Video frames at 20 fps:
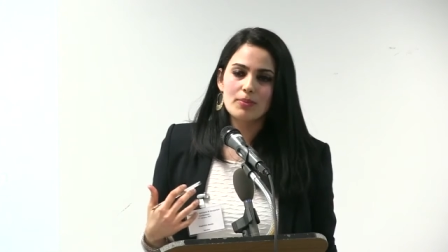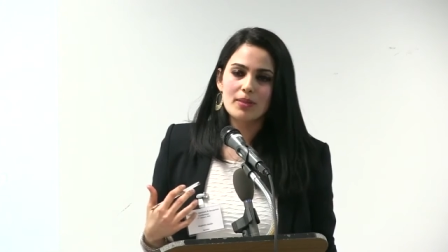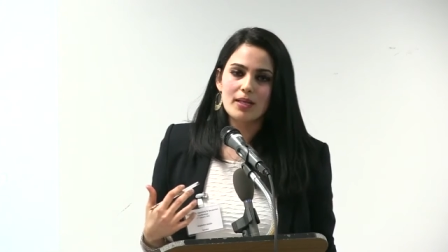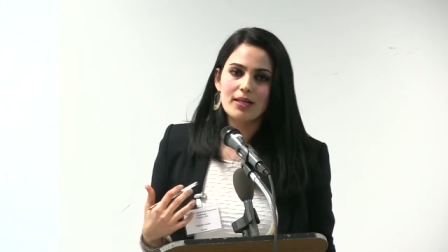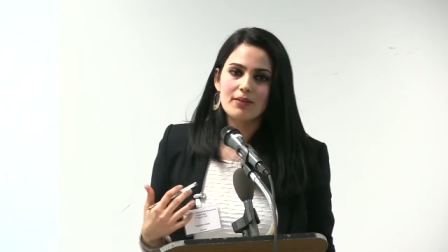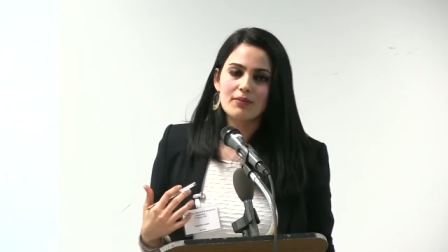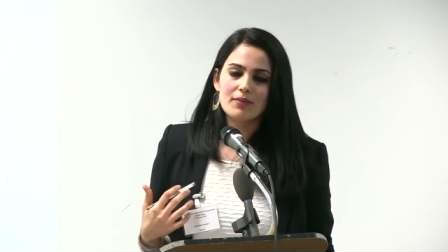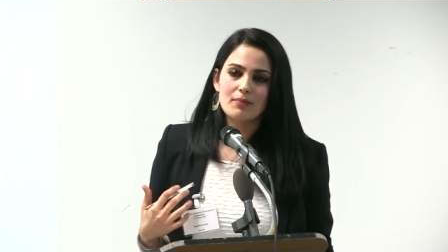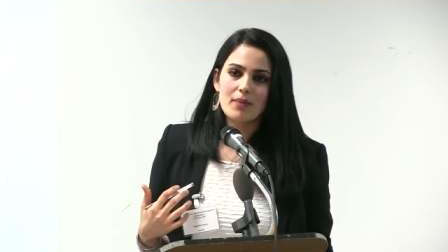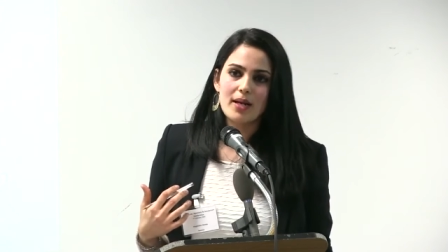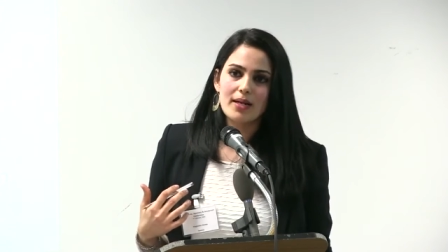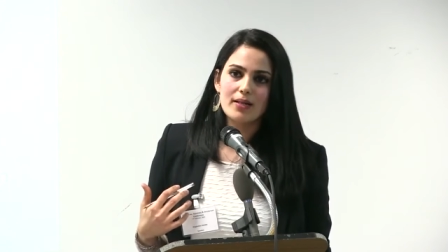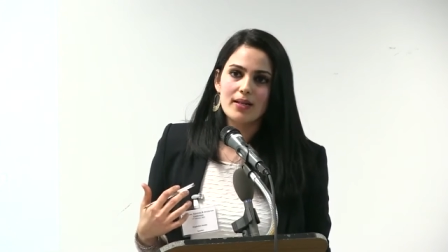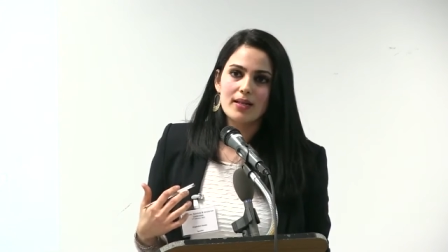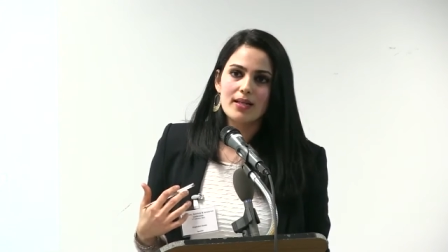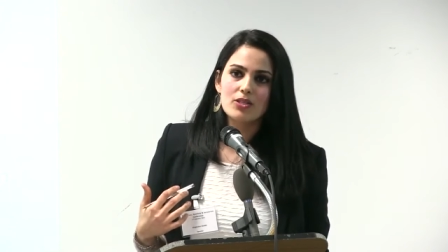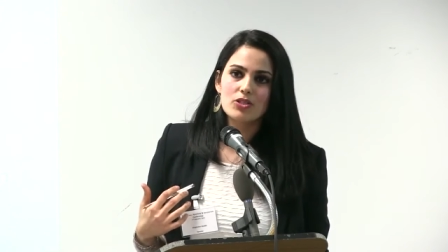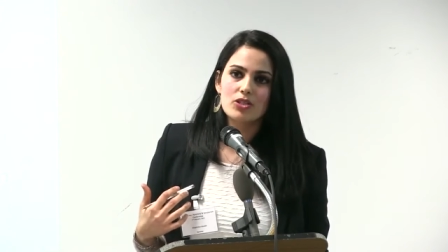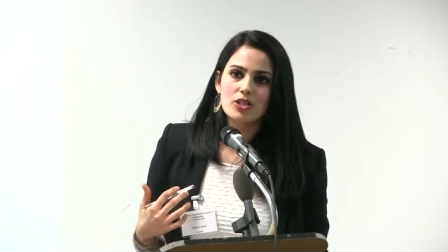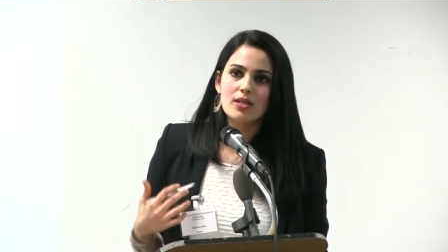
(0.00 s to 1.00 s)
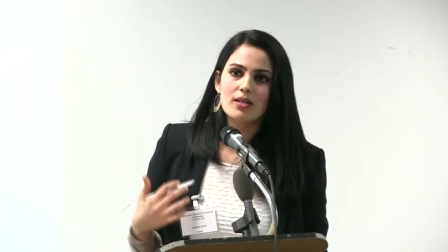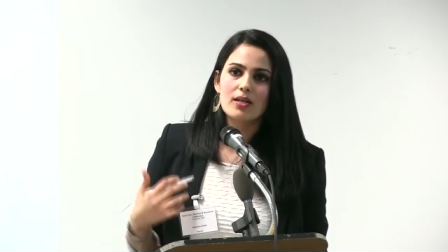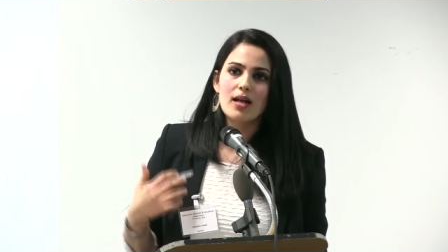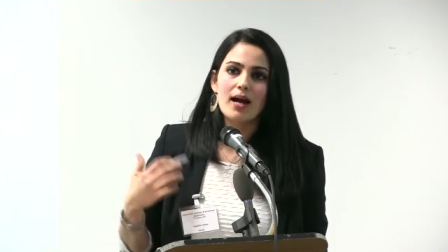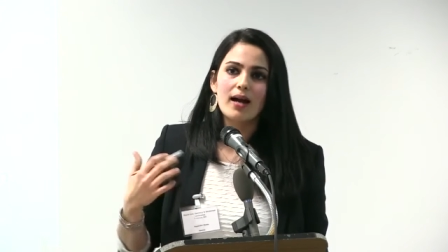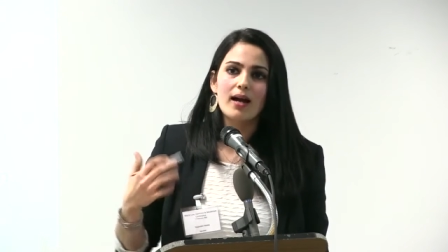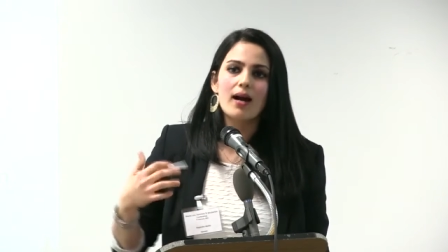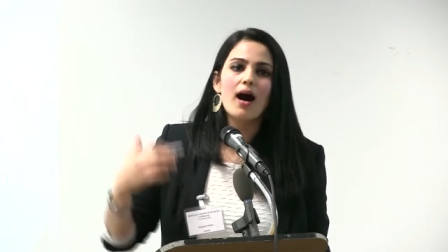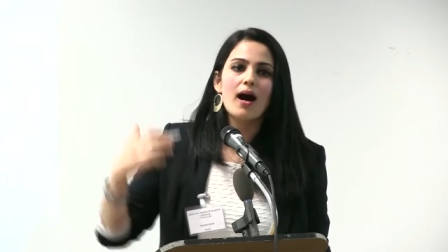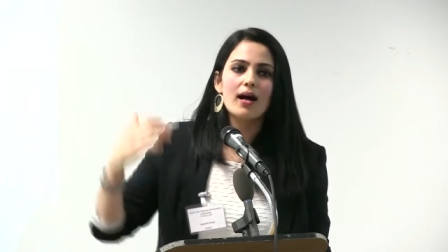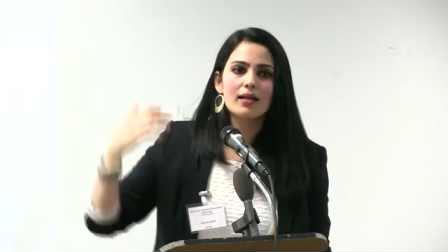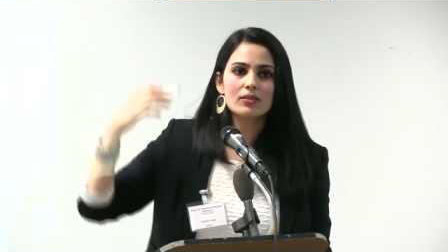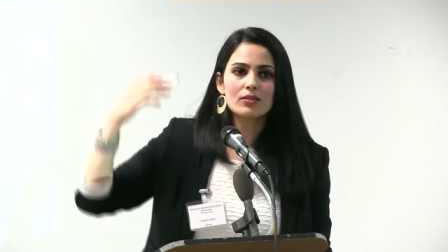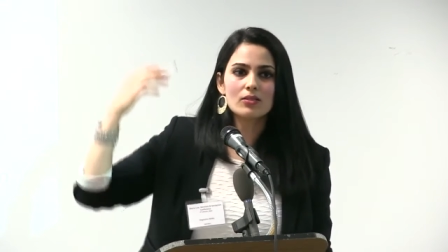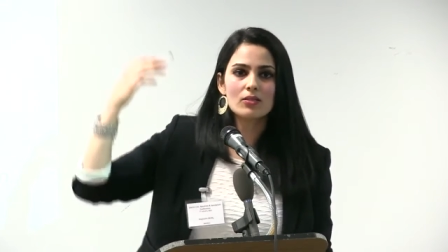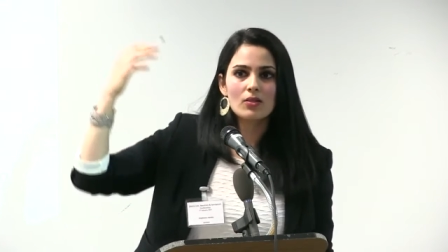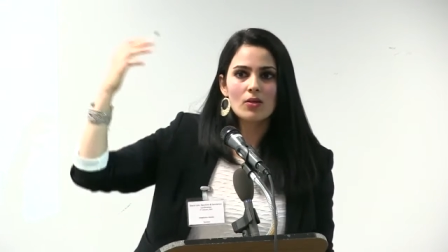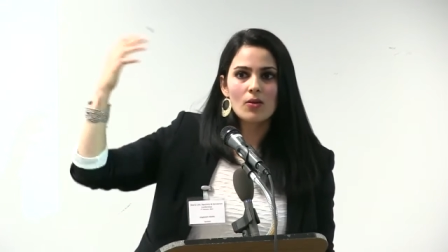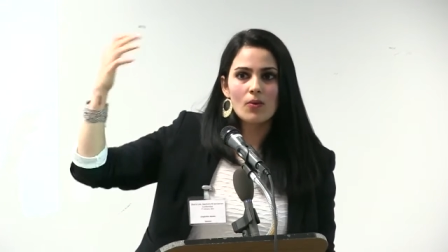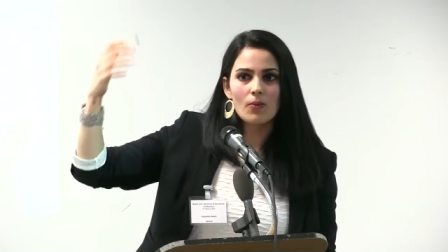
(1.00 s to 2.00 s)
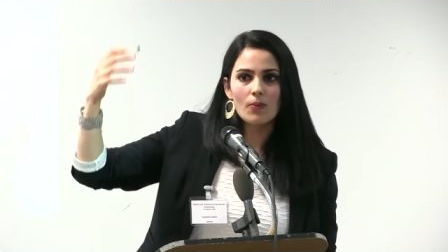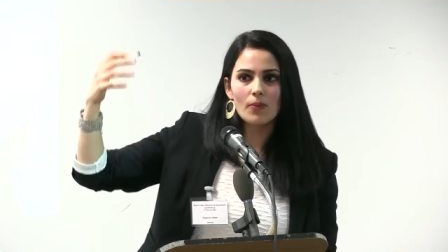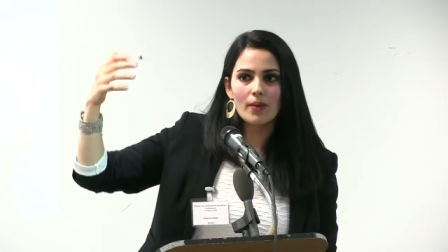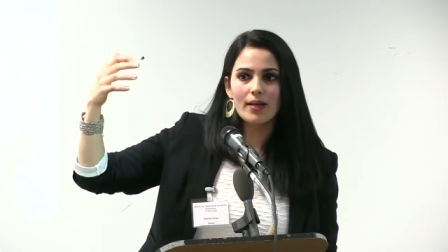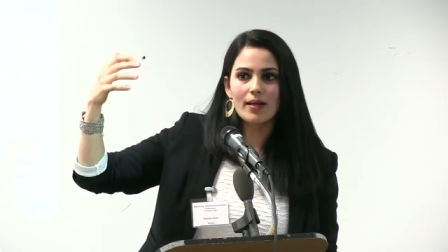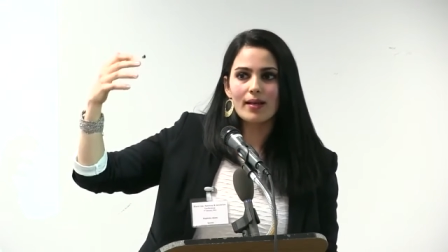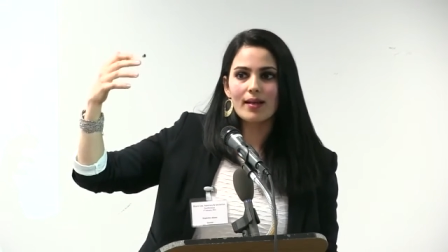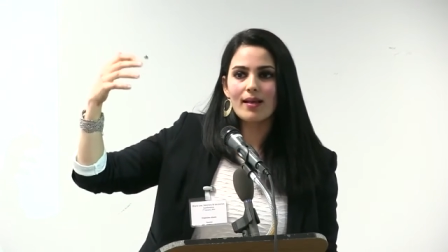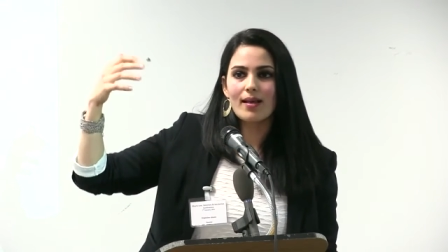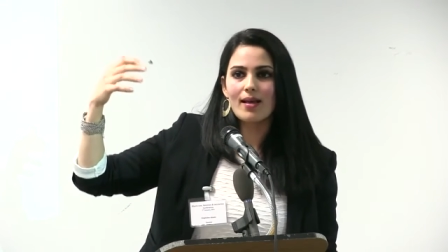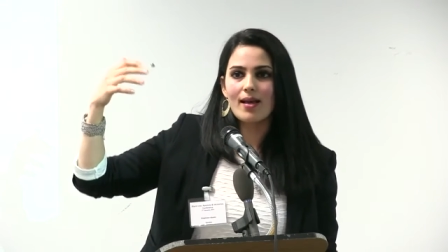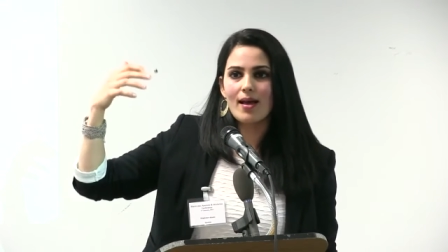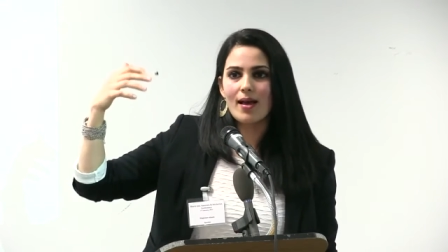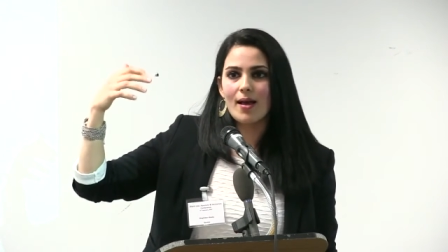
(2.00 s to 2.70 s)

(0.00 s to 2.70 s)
to believe in my religion, and God will.